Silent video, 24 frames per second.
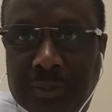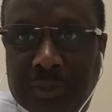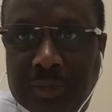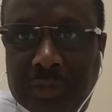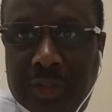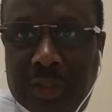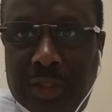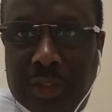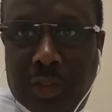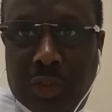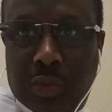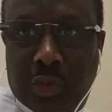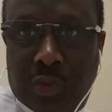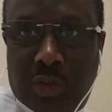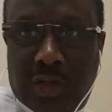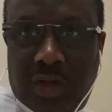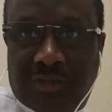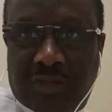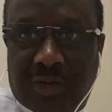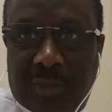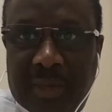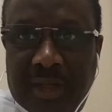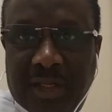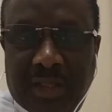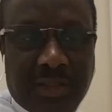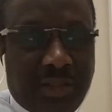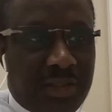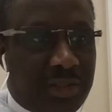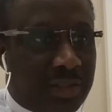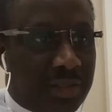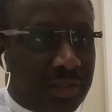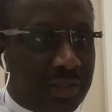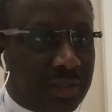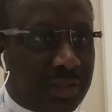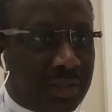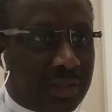the new
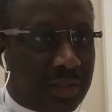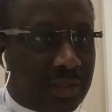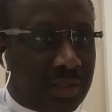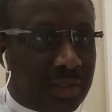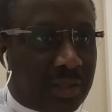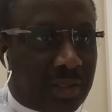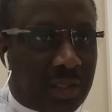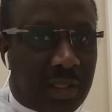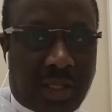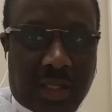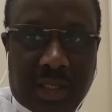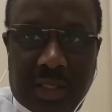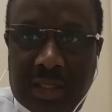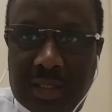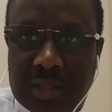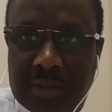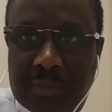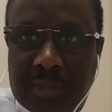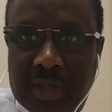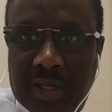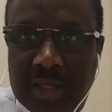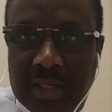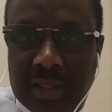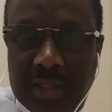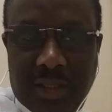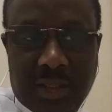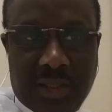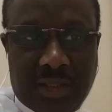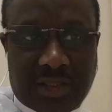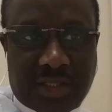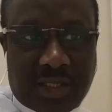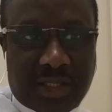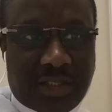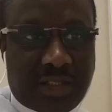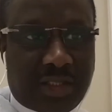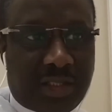government headed by
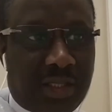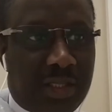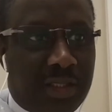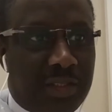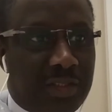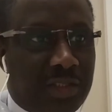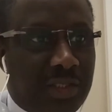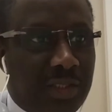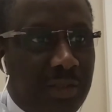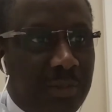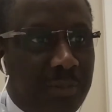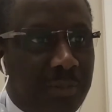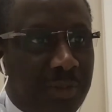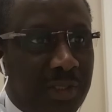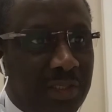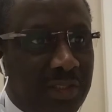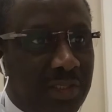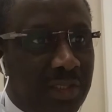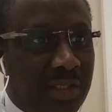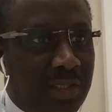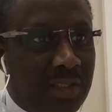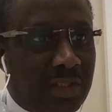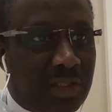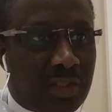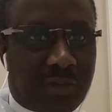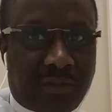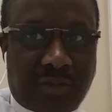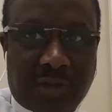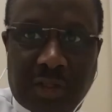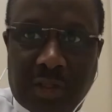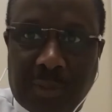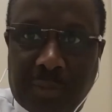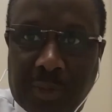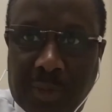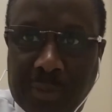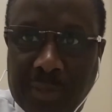His Excellency President of
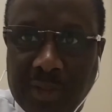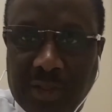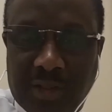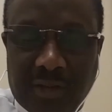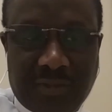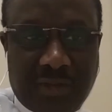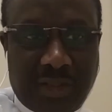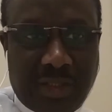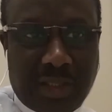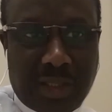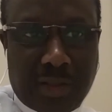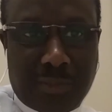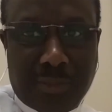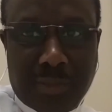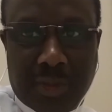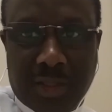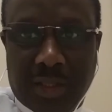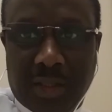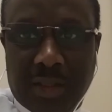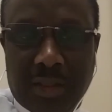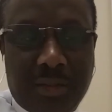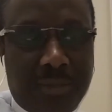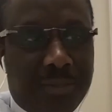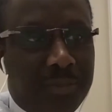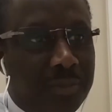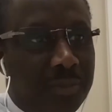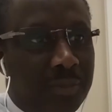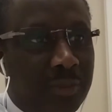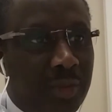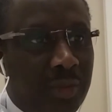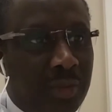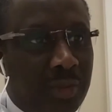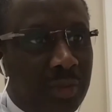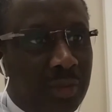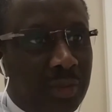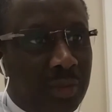the Republic of the Gambia,
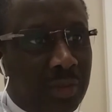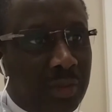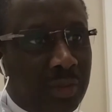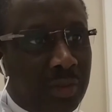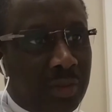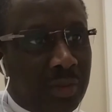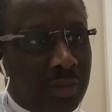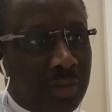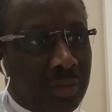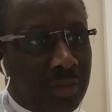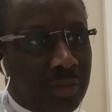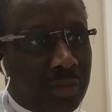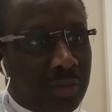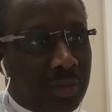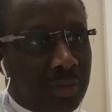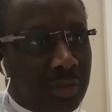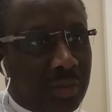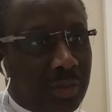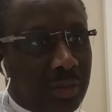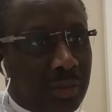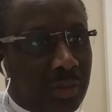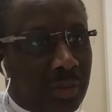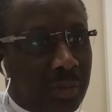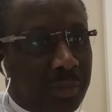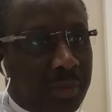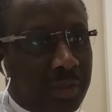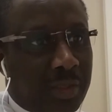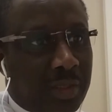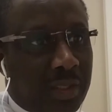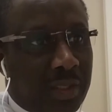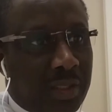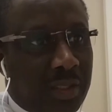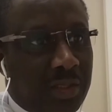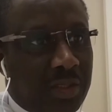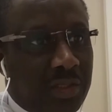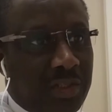
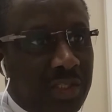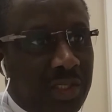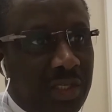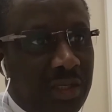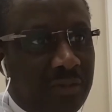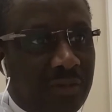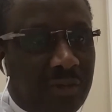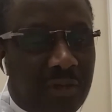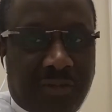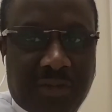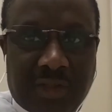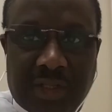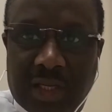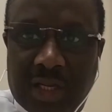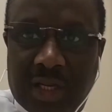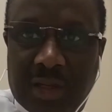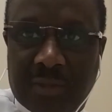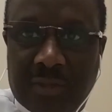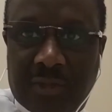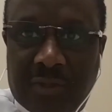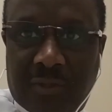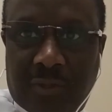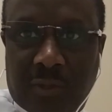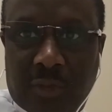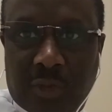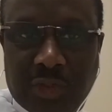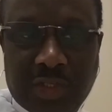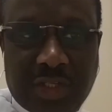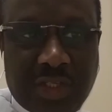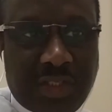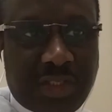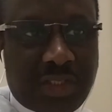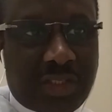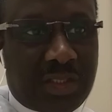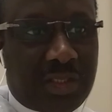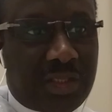Commander-in-Chief of the Armed
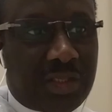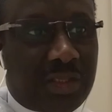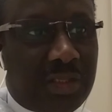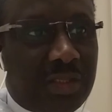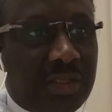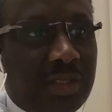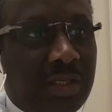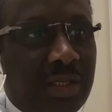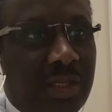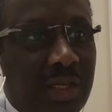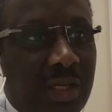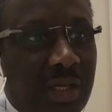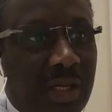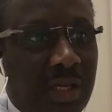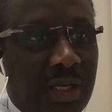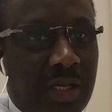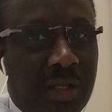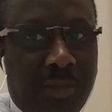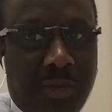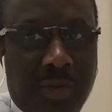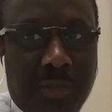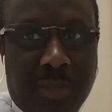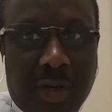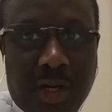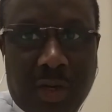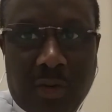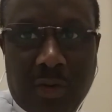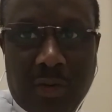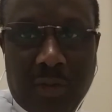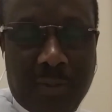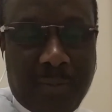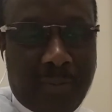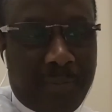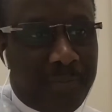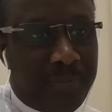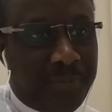Forces, Adama
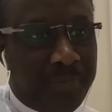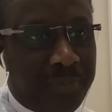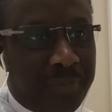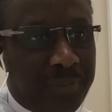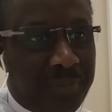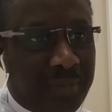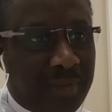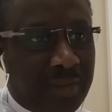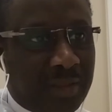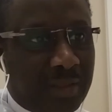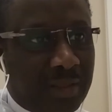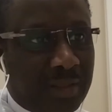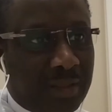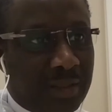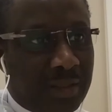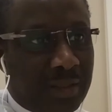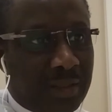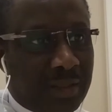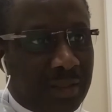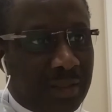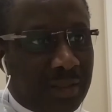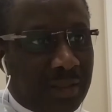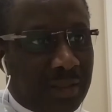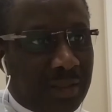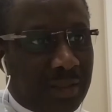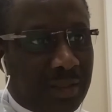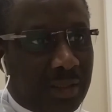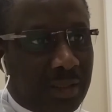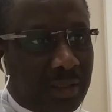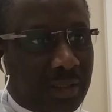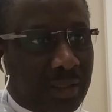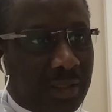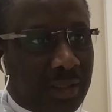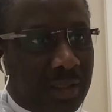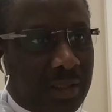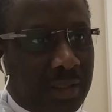Barrow,
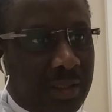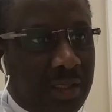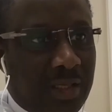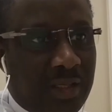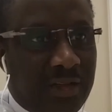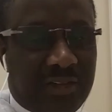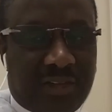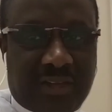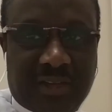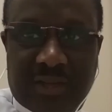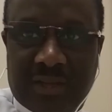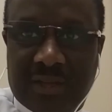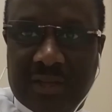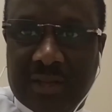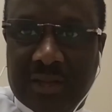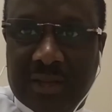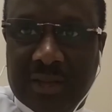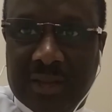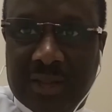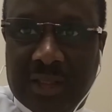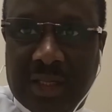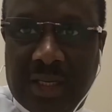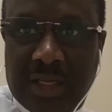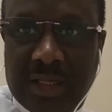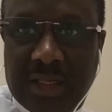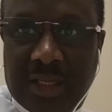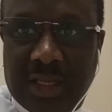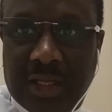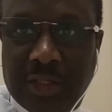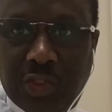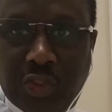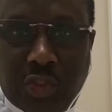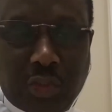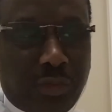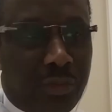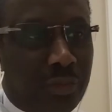and his
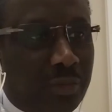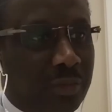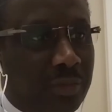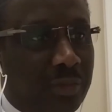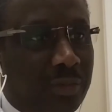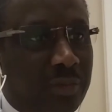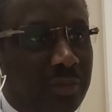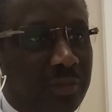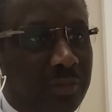delegation.